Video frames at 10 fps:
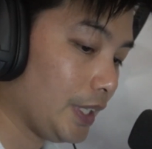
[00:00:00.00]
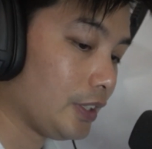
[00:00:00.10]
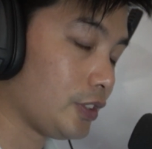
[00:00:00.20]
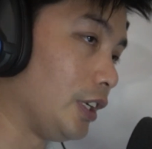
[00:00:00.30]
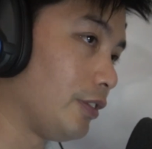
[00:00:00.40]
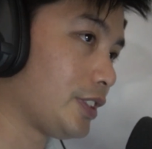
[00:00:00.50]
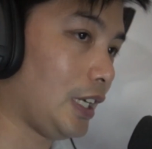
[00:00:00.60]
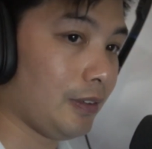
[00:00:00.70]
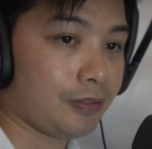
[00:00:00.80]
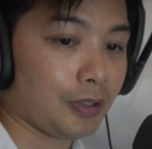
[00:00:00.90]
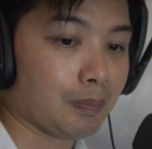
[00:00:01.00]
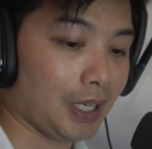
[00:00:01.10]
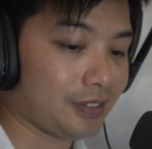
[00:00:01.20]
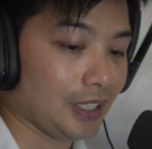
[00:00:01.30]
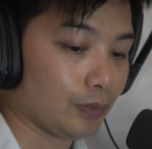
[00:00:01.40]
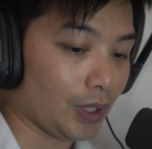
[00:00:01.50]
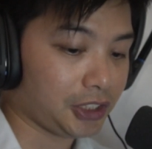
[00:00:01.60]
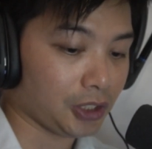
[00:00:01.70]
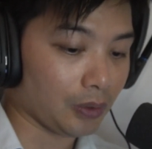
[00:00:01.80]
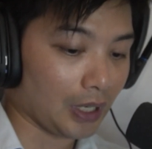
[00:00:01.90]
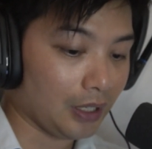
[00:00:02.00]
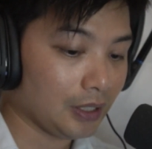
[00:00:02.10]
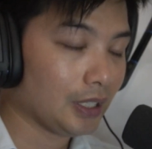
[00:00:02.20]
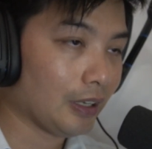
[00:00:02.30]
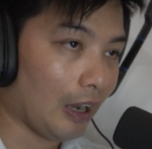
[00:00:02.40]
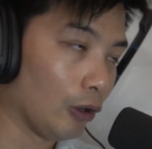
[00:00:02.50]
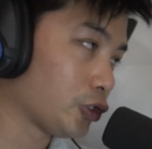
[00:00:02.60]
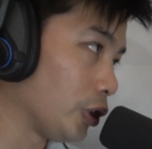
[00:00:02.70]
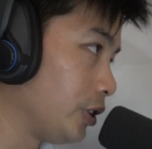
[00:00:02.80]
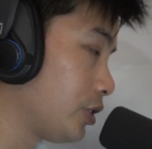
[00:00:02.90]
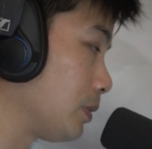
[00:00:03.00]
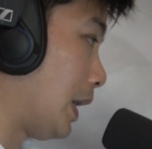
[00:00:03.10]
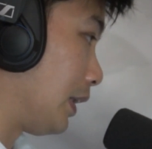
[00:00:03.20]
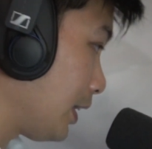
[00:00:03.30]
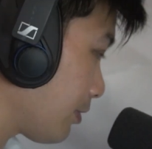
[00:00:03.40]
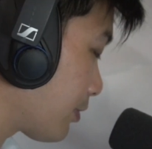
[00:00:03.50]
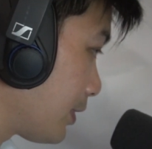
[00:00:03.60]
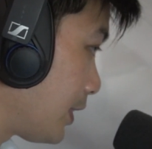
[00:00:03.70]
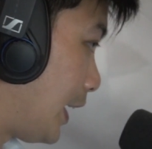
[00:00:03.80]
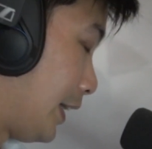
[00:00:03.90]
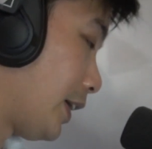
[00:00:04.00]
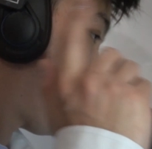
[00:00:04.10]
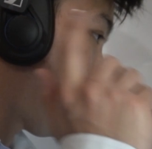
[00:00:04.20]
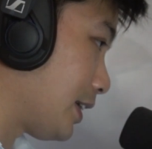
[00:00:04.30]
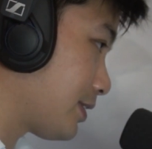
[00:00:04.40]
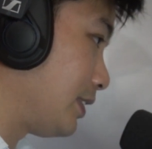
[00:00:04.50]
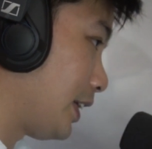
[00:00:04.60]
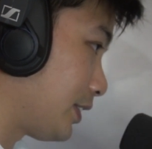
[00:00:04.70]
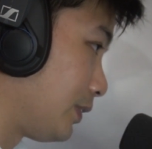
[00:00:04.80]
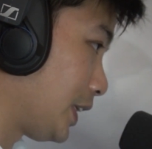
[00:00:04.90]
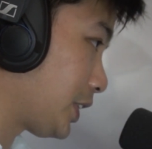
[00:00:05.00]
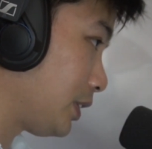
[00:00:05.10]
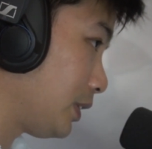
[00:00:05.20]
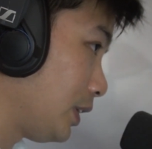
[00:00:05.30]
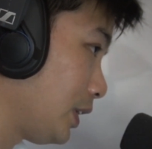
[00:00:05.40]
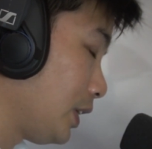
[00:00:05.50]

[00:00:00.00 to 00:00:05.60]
So if it's coming from my, say, right shoulder, I'll turn to my left and I'll cast in that direction.